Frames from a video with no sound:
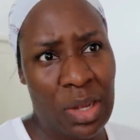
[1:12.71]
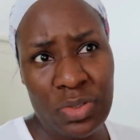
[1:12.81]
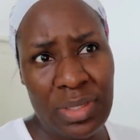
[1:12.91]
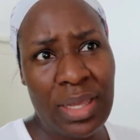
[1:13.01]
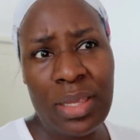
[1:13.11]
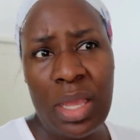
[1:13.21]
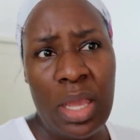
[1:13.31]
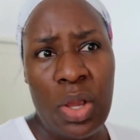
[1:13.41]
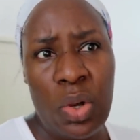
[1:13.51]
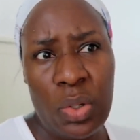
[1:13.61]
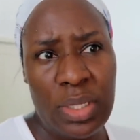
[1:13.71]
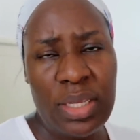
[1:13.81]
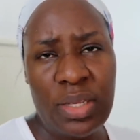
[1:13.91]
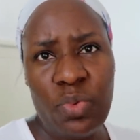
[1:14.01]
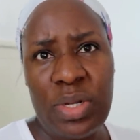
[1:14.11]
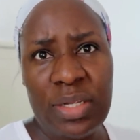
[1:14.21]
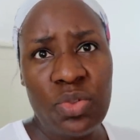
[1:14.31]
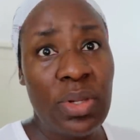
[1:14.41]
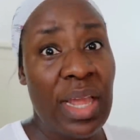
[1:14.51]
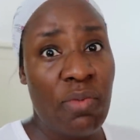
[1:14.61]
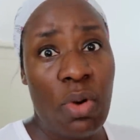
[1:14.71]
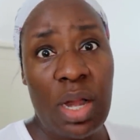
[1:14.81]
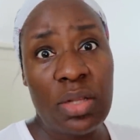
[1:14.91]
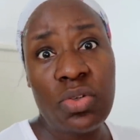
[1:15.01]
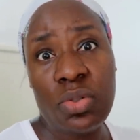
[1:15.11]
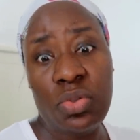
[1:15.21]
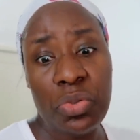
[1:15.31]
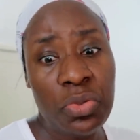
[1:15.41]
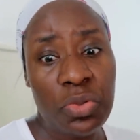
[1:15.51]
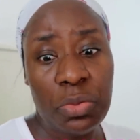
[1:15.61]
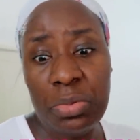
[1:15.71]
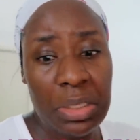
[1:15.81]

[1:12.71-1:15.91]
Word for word: I was just like, okay, if we can do live workouts on YouTube,